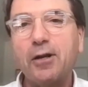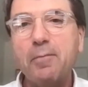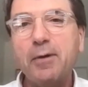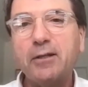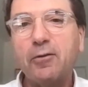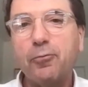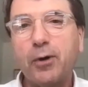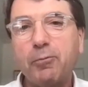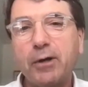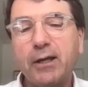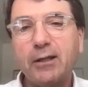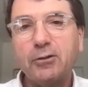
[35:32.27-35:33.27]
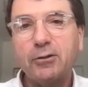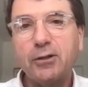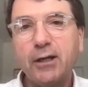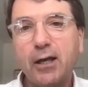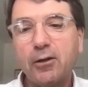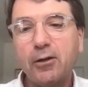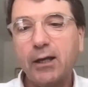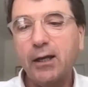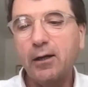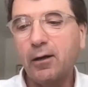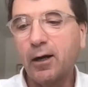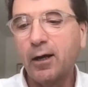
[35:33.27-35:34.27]
limit of what we can do together
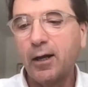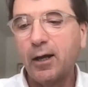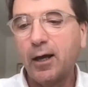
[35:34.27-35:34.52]
here